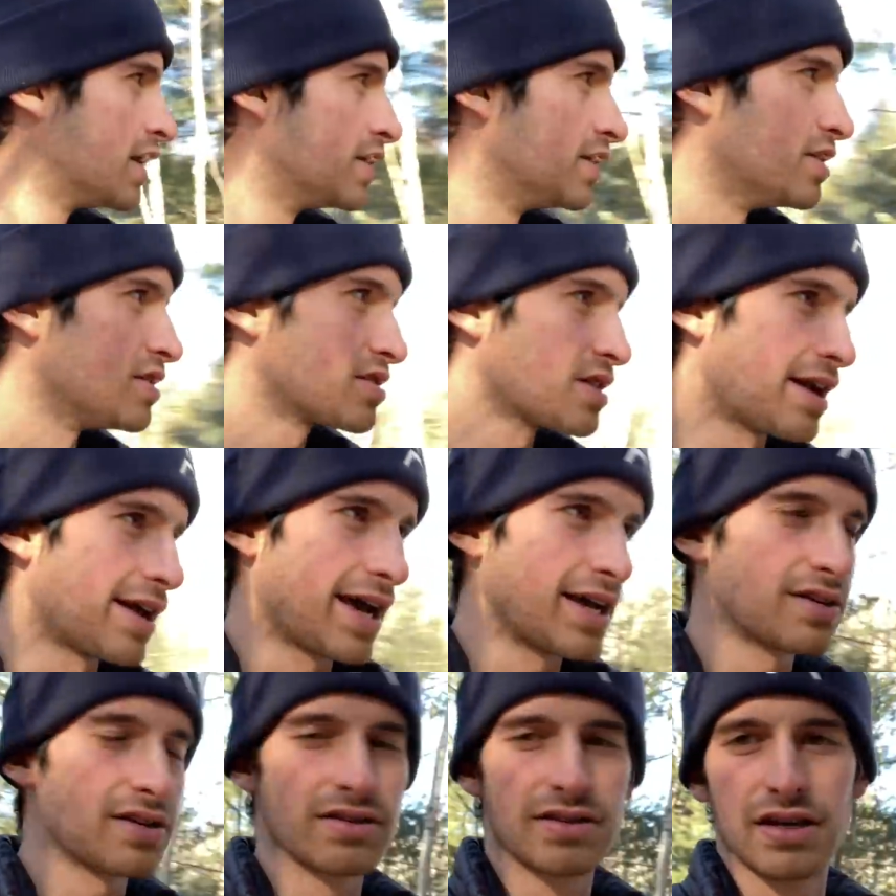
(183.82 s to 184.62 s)
You just got to
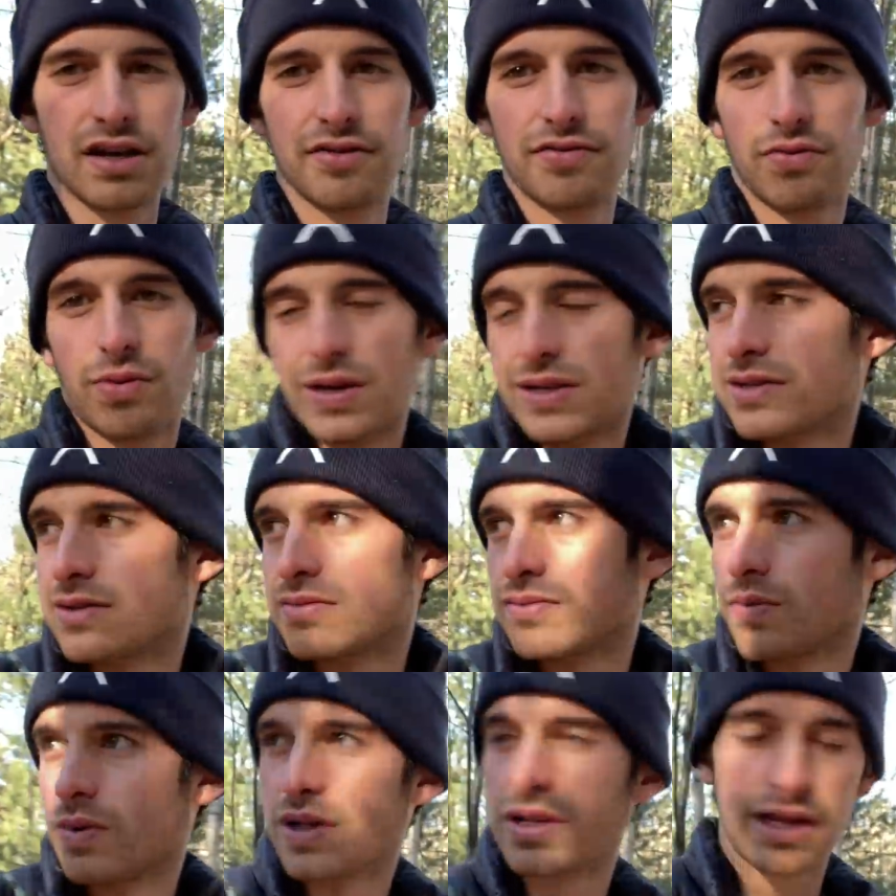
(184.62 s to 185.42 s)
ask yourself, what's,
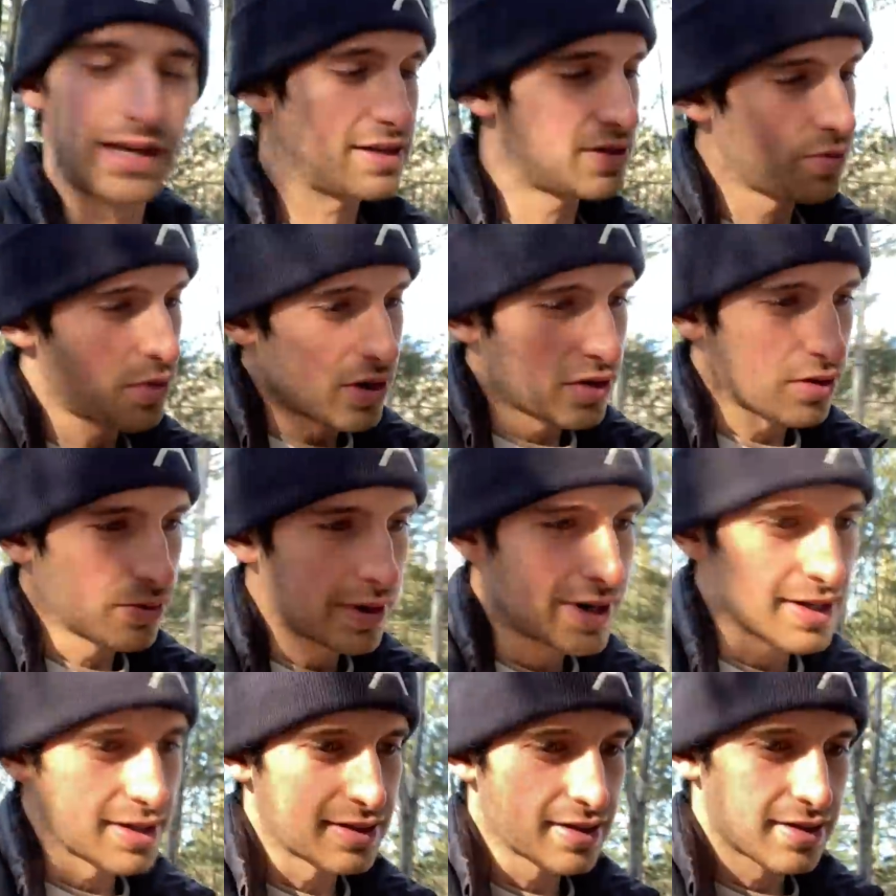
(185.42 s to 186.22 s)
what is it worth the risk?